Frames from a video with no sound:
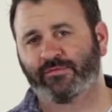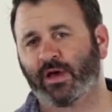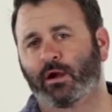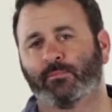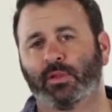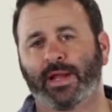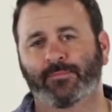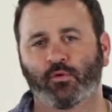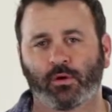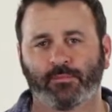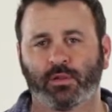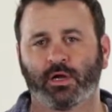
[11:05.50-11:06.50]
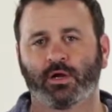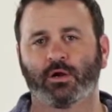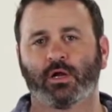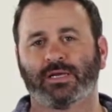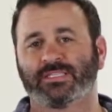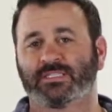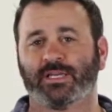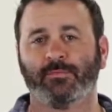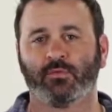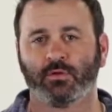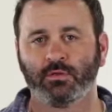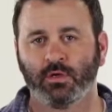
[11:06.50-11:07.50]
got our black bore plugger
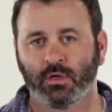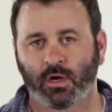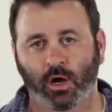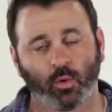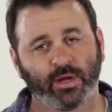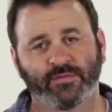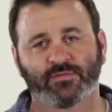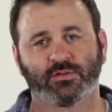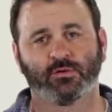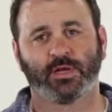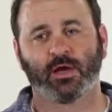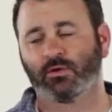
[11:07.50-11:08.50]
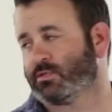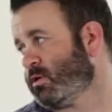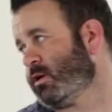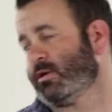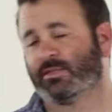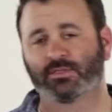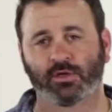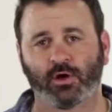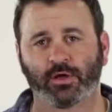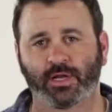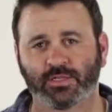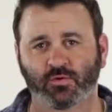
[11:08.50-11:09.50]
assembled, all we have to do now is install
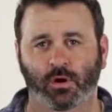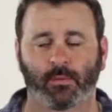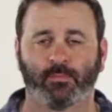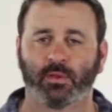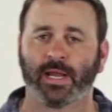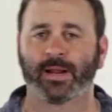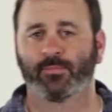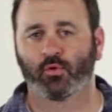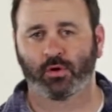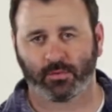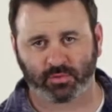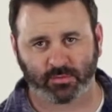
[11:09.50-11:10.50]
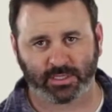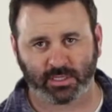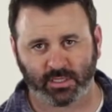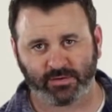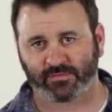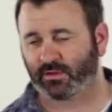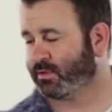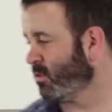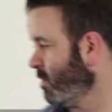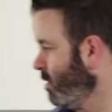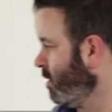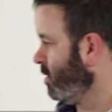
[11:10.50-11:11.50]
it onto our black bore implement lift.
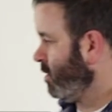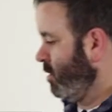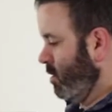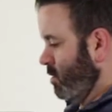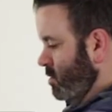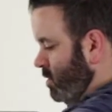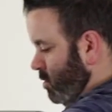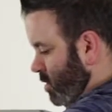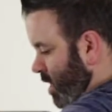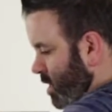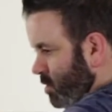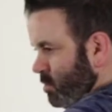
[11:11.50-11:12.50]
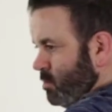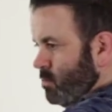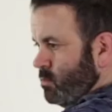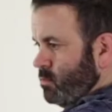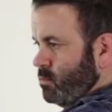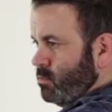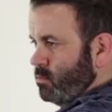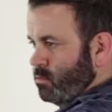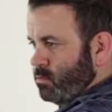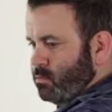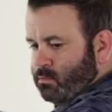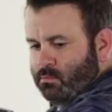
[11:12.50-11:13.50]
To do that,
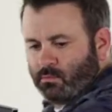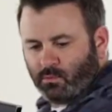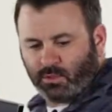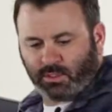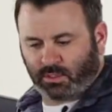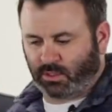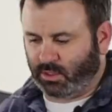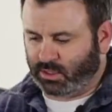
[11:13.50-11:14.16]
we're just gonna